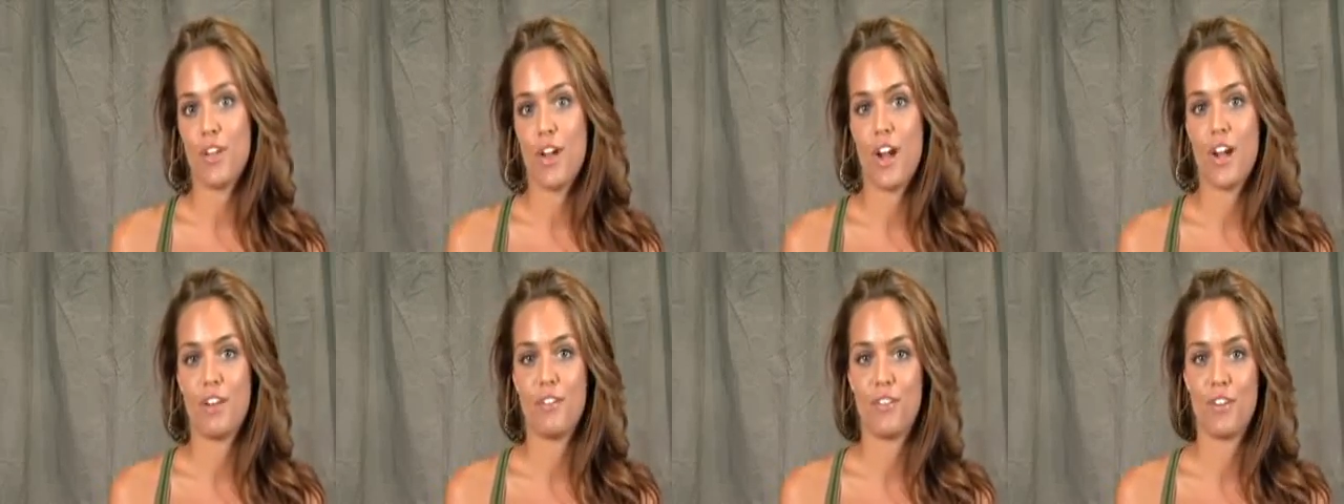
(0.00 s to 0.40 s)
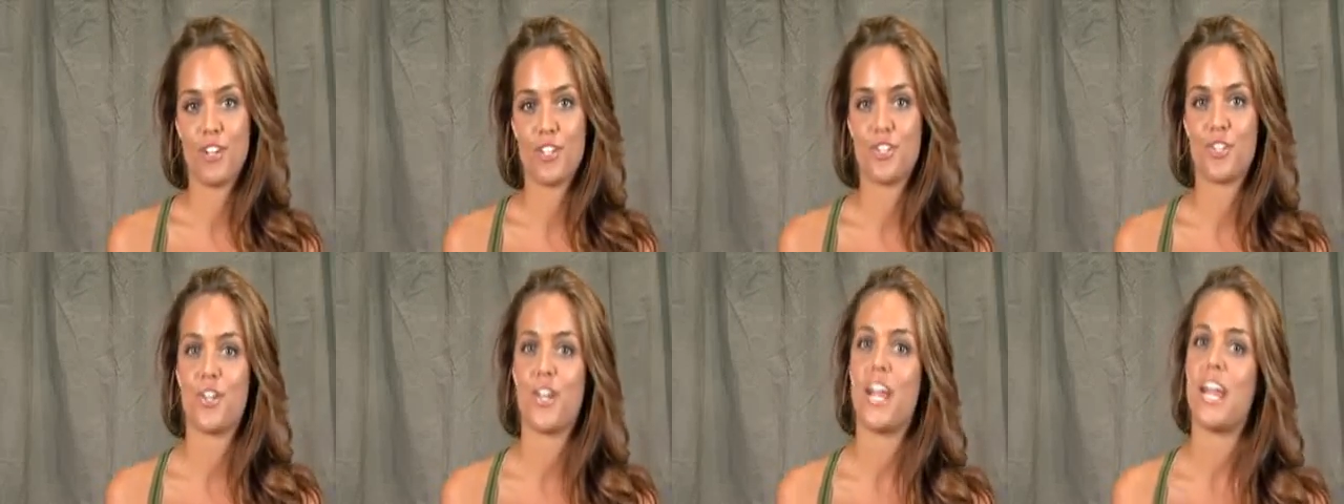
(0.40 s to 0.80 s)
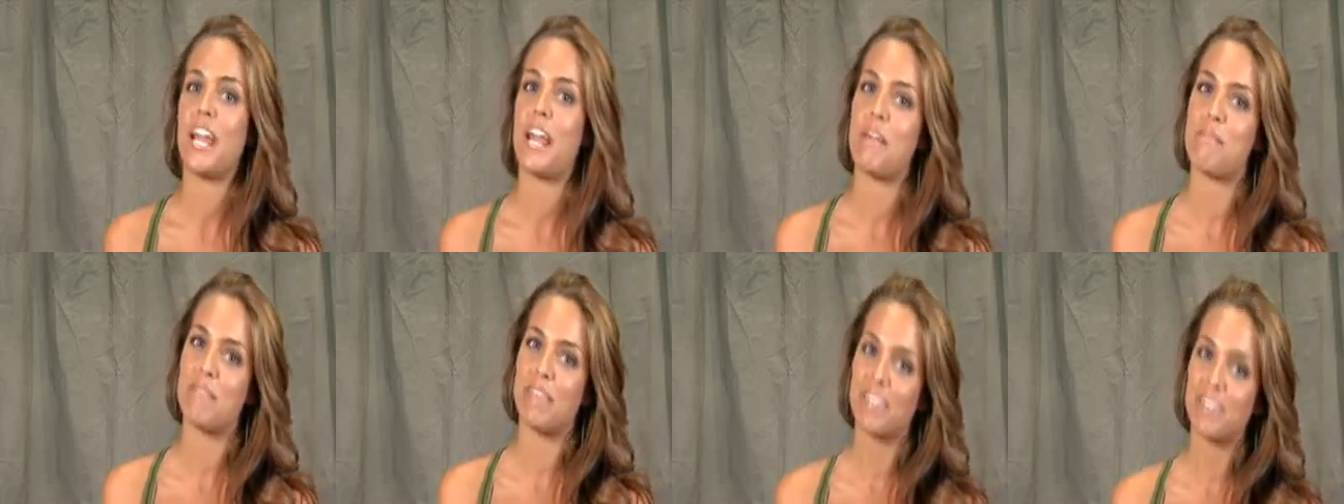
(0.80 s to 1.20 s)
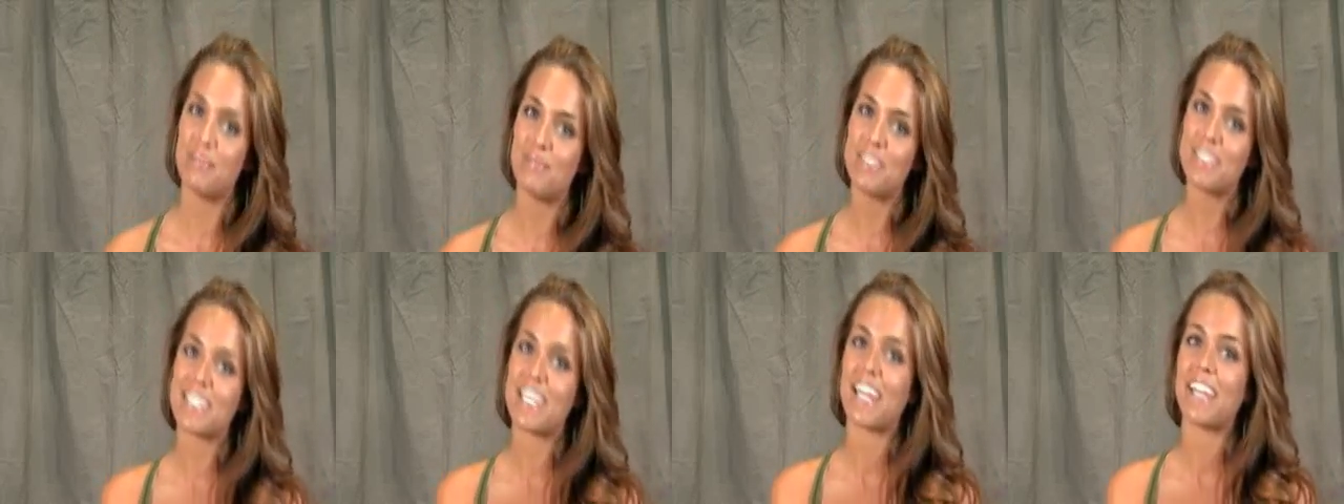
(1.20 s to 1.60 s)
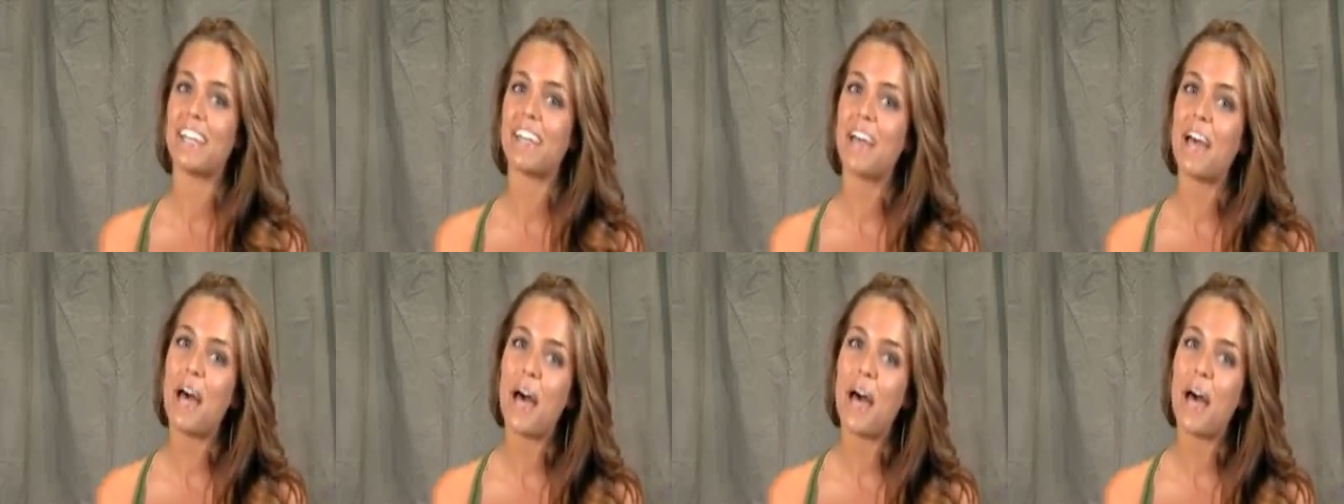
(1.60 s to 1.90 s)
their anniversary, and I made them stand